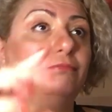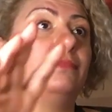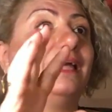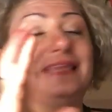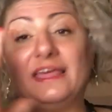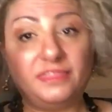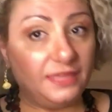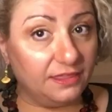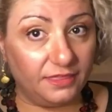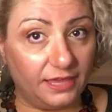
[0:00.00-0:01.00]
that I
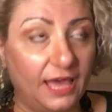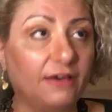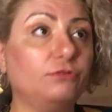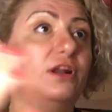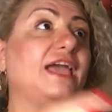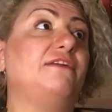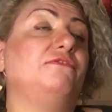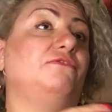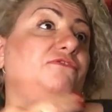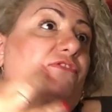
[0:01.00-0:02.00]
think they have or I,
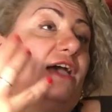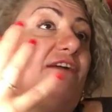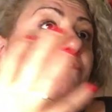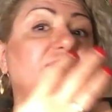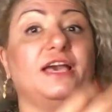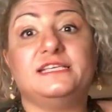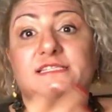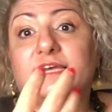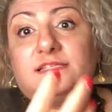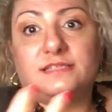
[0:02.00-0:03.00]
I, I
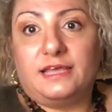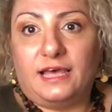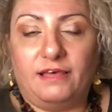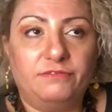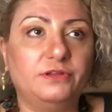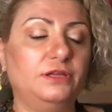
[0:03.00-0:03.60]
sense they have.